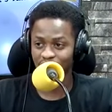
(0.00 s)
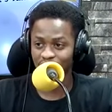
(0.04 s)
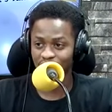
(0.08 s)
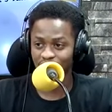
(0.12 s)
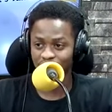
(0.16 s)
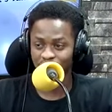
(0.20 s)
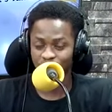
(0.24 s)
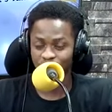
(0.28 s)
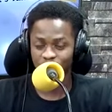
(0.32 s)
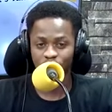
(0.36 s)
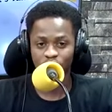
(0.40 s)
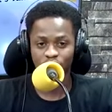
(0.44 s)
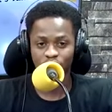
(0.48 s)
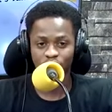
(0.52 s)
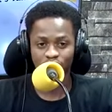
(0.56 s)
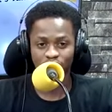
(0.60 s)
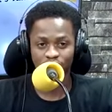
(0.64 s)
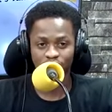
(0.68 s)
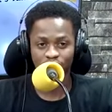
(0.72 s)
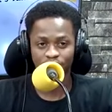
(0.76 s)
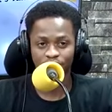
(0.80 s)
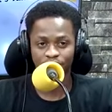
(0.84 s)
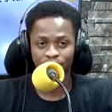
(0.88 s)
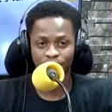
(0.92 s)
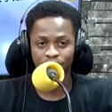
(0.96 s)

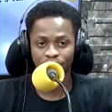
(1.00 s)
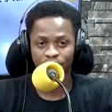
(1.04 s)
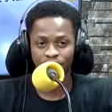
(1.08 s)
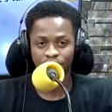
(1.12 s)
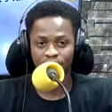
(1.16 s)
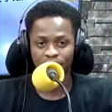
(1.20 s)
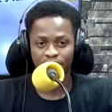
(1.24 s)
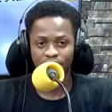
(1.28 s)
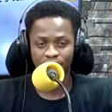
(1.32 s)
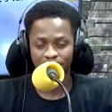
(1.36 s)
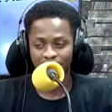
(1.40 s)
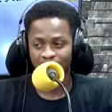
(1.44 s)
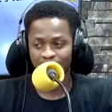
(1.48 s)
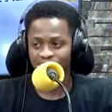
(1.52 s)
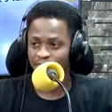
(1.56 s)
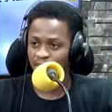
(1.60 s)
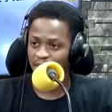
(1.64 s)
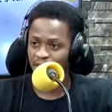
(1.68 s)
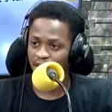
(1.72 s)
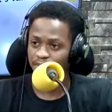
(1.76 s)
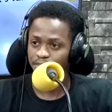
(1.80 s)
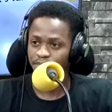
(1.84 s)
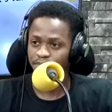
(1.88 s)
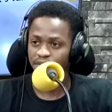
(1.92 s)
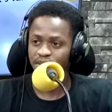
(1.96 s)
So that
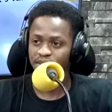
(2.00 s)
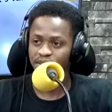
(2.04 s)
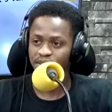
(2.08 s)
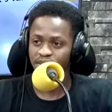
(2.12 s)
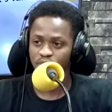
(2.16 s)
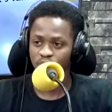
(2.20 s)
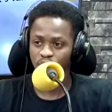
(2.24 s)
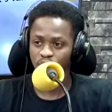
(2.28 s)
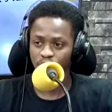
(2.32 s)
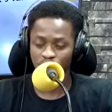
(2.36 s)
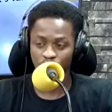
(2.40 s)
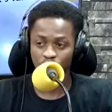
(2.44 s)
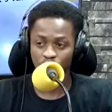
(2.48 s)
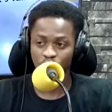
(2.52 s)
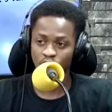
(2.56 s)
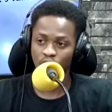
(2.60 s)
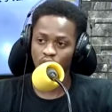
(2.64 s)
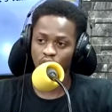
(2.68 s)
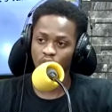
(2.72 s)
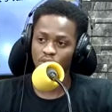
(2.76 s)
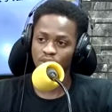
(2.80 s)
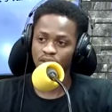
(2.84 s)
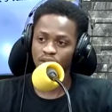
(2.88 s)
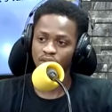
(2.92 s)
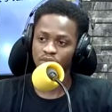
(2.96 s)
smart piece is where we
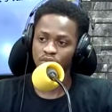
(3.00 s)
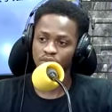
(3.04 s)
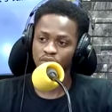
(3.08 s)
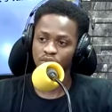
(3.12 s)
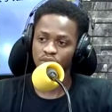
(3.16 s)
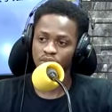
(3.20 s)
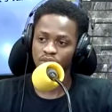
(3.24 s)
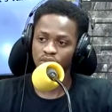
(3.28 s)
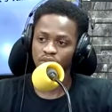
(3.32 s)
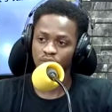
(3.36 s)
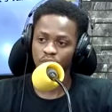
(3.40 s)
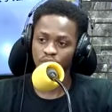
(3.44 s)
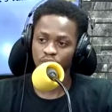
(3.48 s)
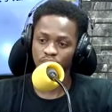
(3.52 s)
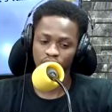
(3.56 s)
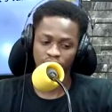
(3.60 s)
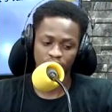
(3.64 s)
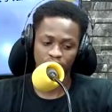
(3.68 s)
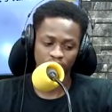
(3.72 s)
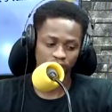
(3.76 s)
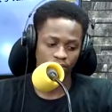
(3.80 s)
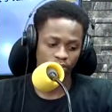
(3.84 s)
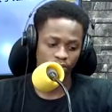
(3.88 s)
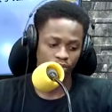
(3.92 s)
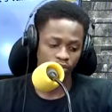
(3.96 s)
come into it with
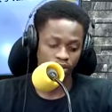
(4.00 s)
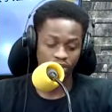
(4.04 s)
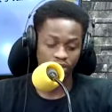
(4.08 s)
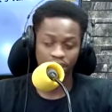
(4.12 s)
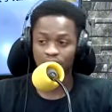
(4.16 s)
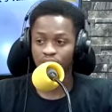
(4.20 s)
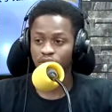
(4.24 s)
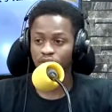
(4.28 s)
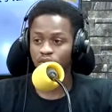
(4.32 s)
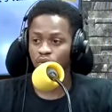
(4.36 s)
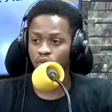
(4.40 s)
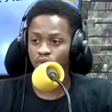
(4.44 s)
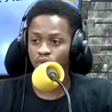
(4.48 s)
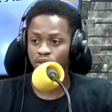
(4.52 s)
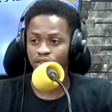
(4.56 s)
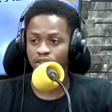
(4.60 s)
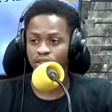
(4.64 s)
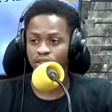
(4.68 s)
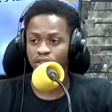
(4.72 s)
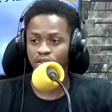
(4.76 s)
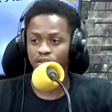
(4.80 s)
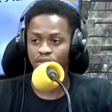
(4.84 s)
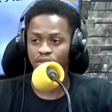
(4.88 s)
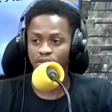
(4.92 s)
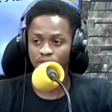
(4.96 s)

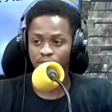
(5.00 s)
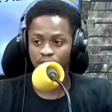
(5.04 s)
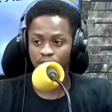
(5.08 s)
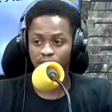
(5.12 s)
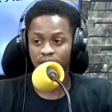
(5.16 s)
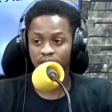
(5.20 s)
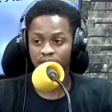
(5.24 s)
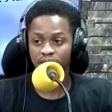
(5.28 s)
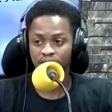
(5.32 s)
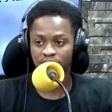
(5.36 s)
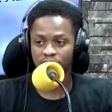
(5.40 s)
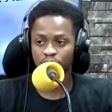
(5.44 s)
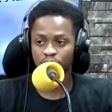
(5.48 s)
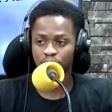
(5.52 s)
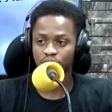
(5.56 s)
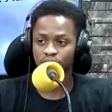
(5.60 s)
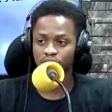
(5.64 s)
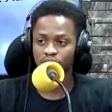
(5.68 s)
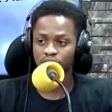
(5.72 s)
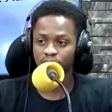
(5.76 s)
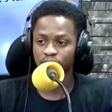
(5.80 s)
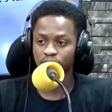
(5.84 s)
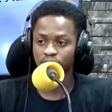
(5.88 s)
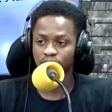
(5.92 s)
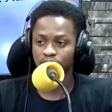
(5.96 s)
technology to make this
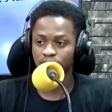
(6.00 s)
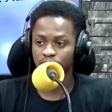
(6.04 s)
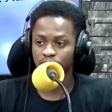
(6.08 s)
possible.